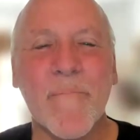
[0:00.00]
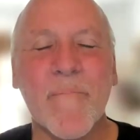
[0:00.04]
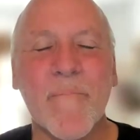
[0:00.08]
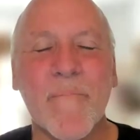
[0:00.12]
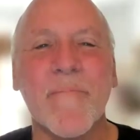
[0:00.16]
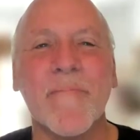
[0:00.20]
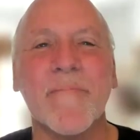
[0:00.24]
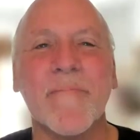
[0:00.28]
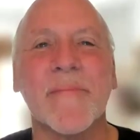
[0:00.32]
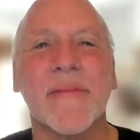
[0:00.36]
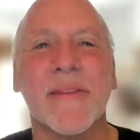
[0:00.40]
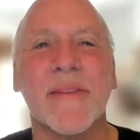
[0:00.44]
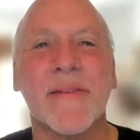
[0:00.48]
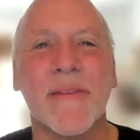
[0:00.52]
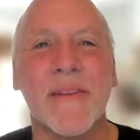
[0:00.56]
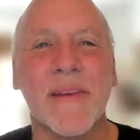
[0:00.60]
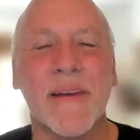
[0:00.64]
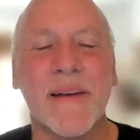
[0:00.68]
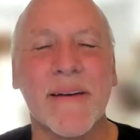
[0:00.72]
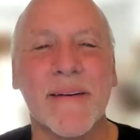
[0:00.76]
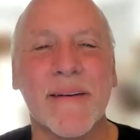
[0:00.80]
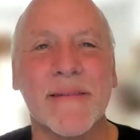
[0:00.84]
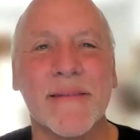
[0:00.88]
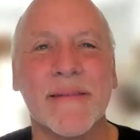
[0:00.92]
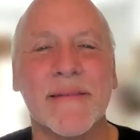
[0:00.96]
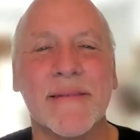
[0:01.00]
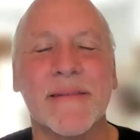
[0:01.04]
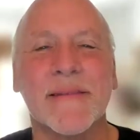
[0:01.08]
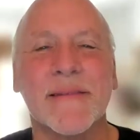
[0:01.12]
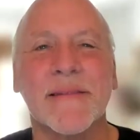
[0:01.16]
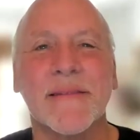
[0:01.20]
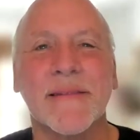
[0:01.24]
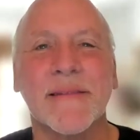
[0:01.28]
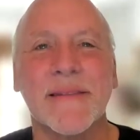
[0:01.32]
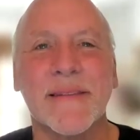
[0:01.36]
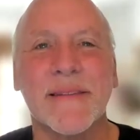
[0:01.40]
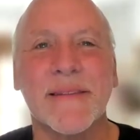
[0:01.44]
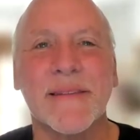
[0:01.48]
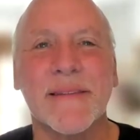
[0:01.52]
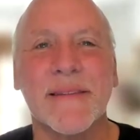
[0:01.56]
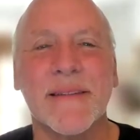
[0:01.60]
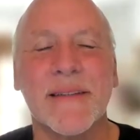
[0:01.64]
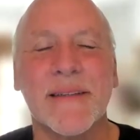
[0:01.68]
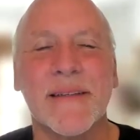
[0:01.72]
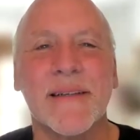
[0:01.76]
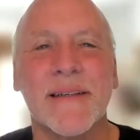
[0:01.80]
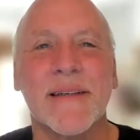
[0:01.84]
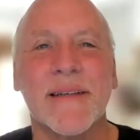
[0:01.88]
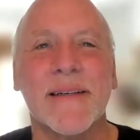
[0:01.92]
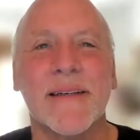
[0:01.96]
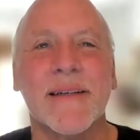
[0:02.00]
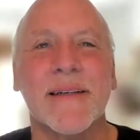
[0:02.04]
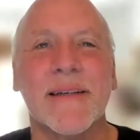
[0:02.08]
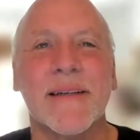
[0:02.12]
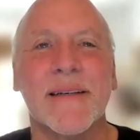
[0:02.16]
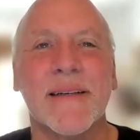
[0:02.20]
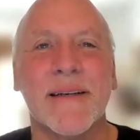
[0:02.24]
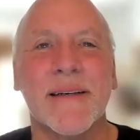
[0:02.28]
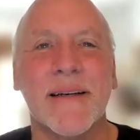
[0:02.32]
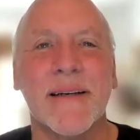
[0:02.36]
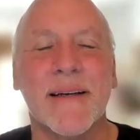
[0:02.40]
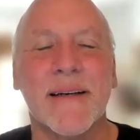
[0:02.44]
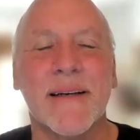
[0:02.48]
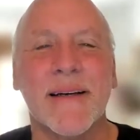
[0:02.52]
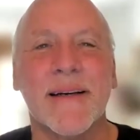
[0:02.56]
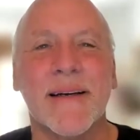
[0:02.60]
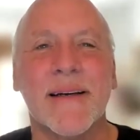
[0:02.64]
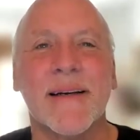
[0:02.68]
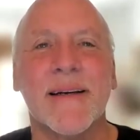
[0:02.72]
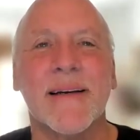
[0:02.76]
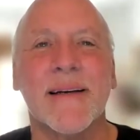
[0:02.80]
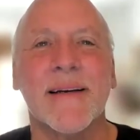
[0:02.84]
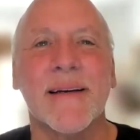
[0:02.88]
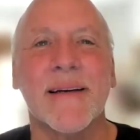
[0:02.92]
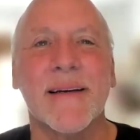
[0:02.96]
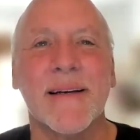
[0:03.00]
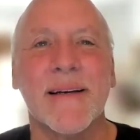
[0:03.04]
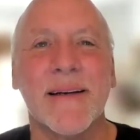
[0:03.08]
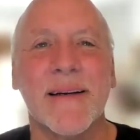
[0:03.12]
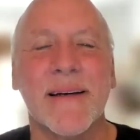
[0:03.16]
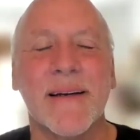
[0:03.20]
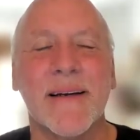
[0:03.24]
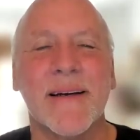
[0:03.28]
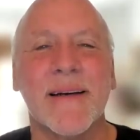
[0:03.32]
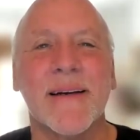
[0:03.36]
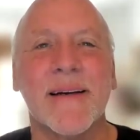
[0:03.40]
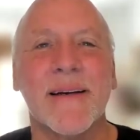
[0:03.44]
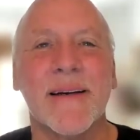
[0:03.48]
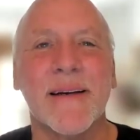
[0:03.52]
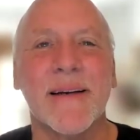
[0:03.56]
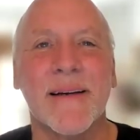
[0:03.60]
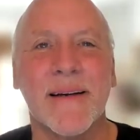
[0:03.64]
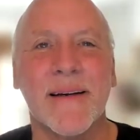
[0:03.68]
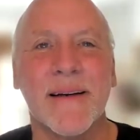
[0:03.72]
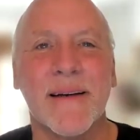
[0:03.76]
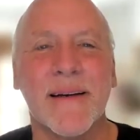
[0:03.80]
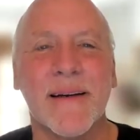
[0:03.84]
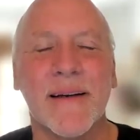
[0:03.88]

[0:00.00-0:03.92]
The person shown says nothing.